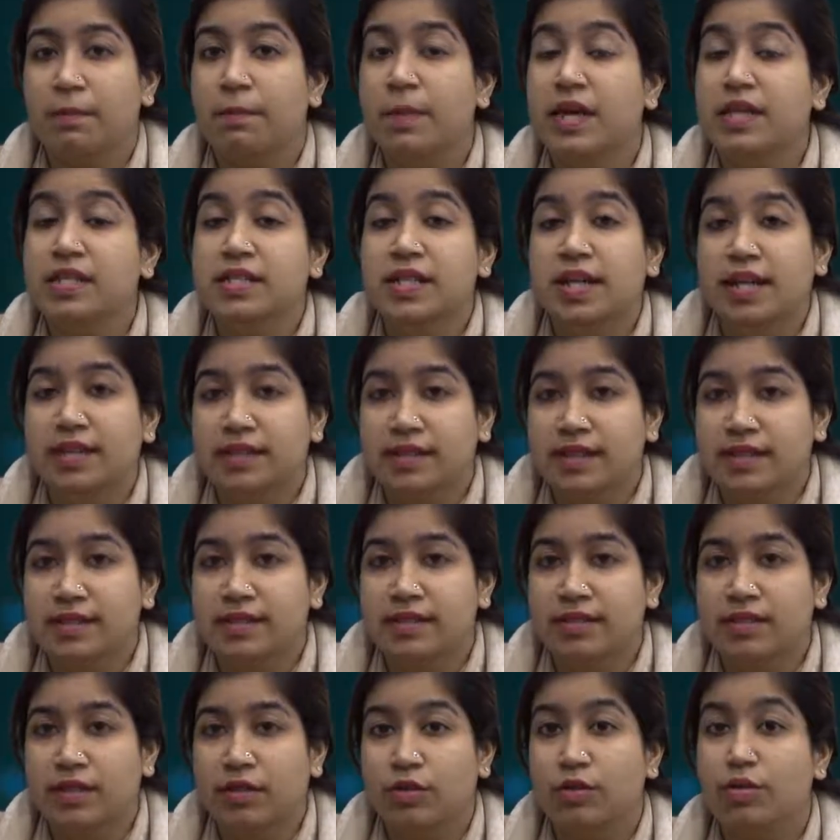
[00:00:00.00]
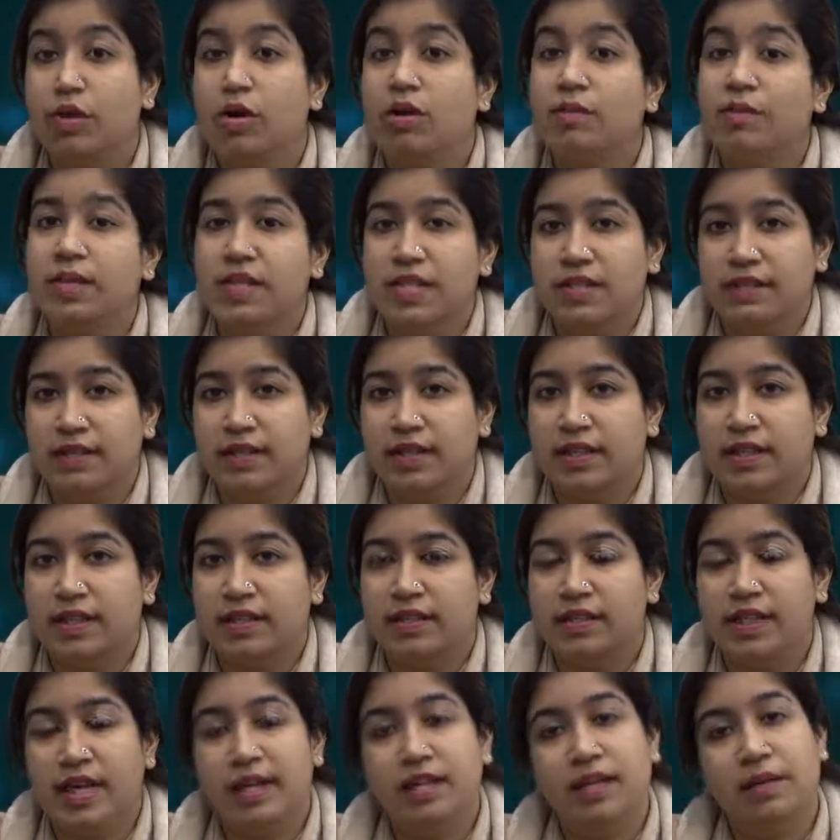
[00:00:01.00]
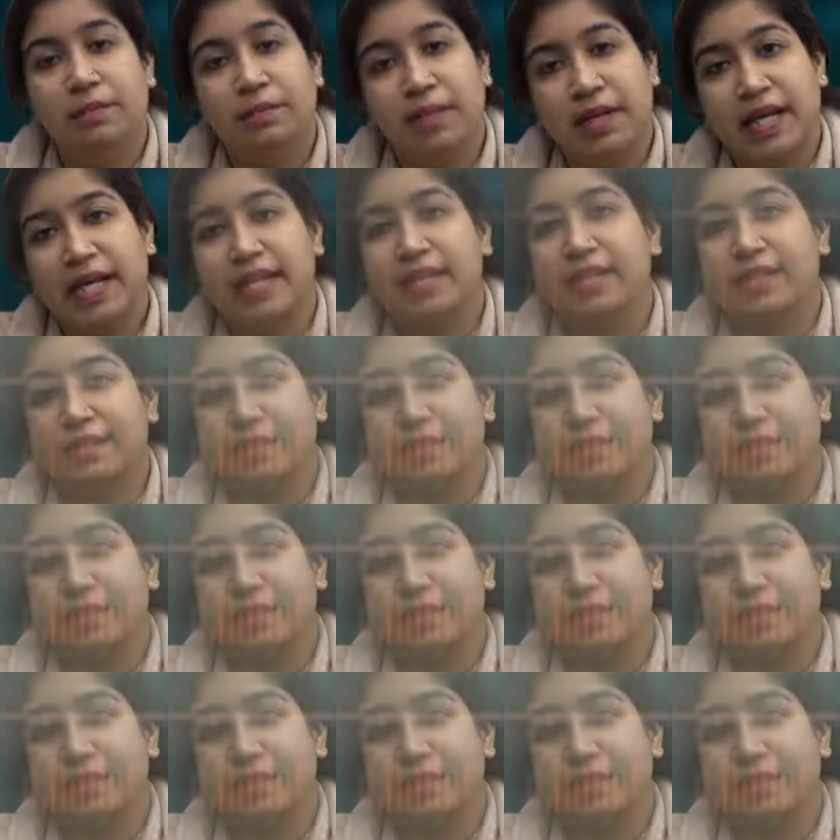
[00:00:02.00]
meta-ethics, normative ethics, and applied